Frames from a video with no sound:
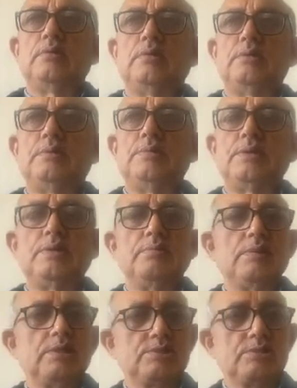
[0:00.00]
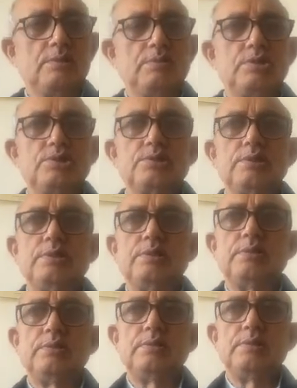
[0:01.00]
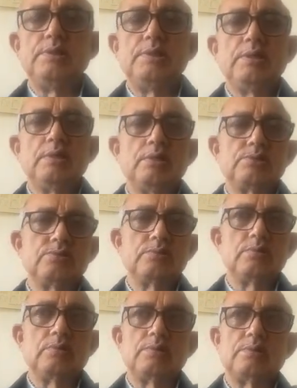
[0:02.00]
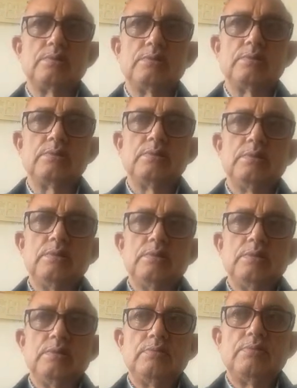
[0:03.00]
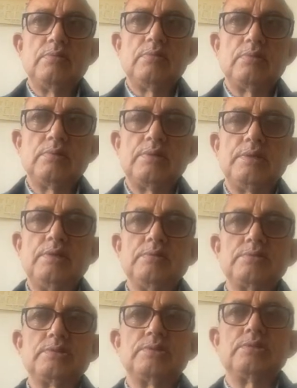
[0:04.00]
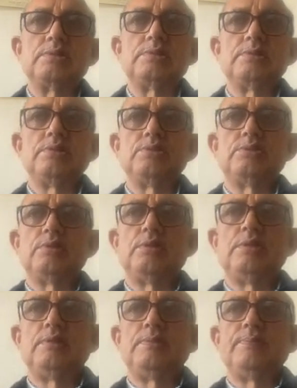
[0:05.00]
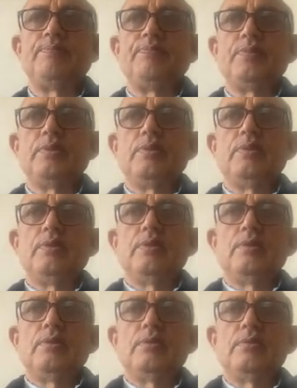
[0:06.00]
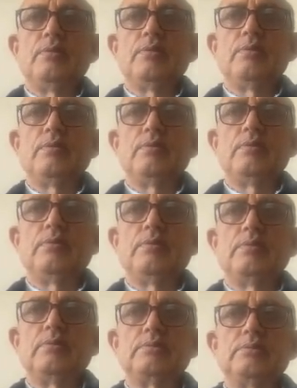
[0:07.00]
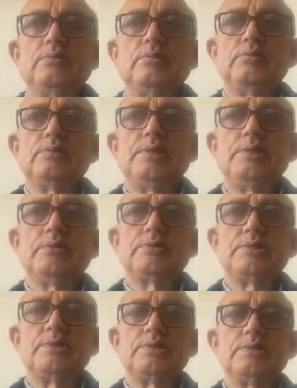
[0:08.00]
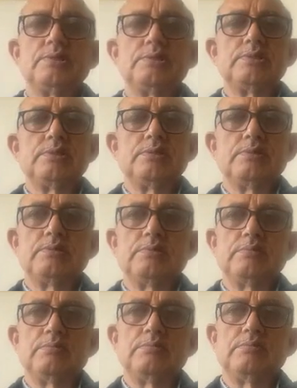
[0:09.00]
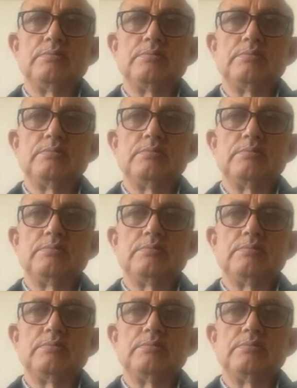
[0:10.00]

it became established, and India also got four radio stations initially. So those radio stations were